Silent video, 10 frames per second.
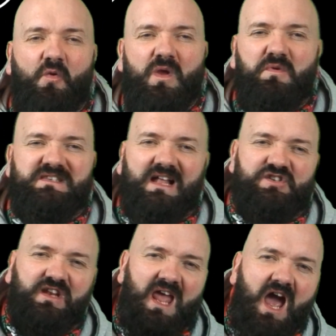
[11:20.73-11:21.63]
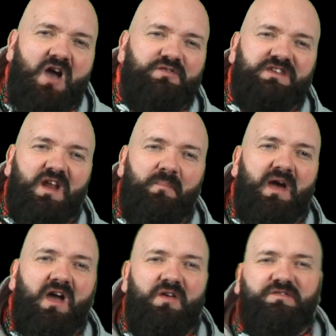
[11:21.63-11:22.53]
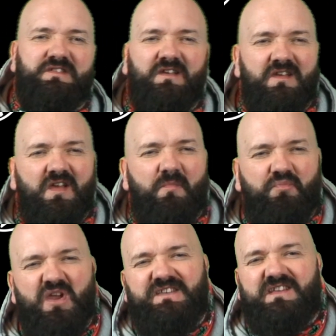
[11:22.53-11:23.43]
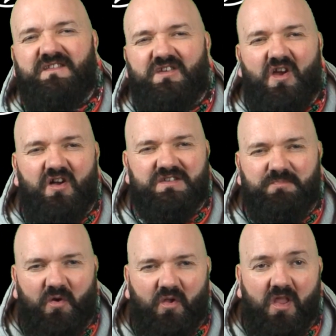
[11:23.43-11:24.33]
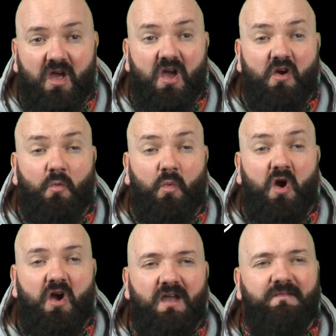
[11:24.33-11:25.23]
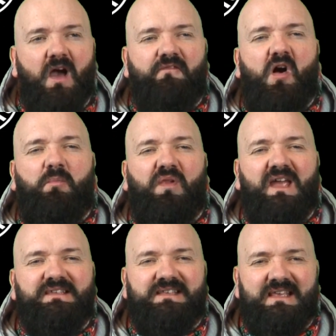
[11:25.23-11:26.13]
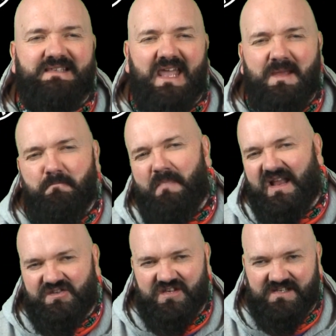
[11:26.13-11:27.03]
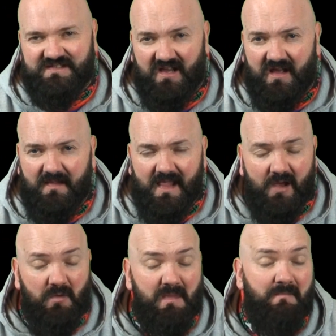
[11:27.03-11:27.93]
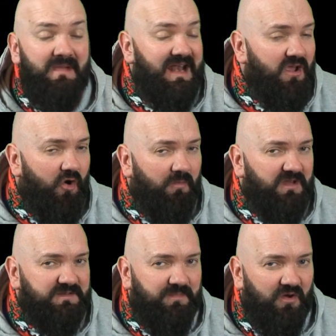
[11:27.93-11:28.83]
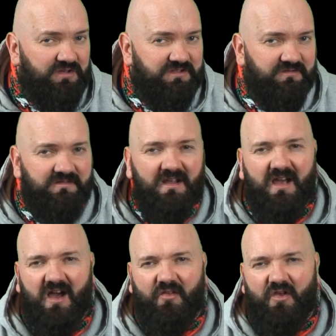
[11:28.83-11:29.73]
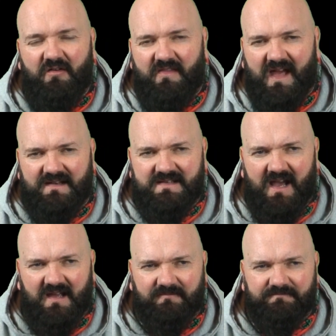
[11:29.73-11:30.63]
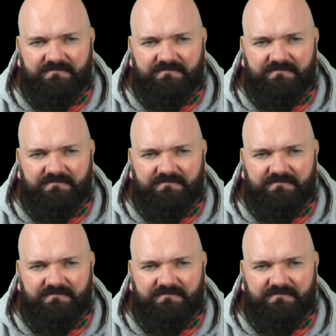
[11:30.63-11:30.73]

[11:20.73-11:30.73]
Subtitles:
we was actually out and about, preaching the gospel. We're, of all places, in Manchester. We met many homeless person out there at that time.